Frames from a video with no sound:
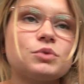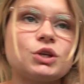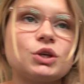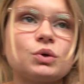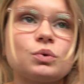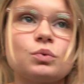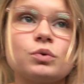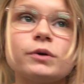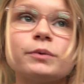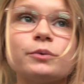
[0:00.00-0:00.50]

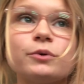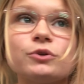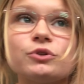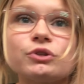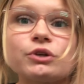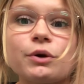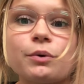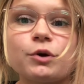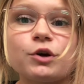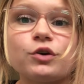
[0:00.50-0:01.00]
your hormones
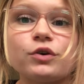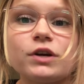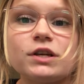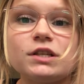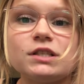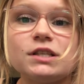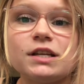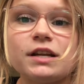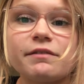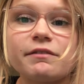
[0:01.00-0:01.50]
are going
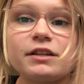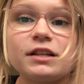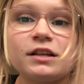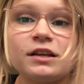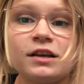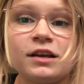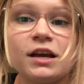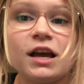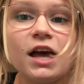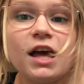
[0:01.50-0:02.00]
crazy and
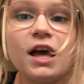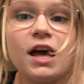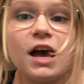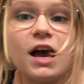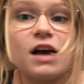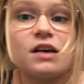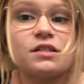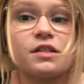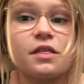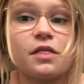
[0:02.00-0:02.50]
everything.
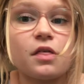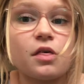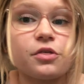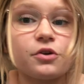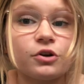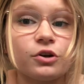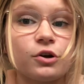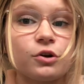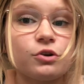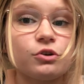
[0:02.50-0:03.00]
And then the
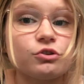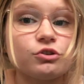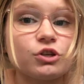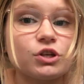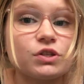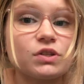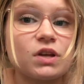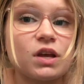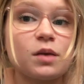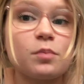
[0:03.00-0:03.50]
third, you're
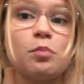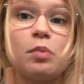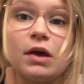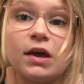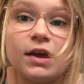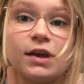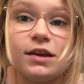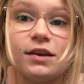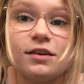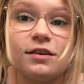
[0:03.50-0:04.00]
just like
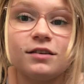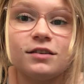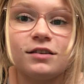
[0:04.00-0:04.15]
big.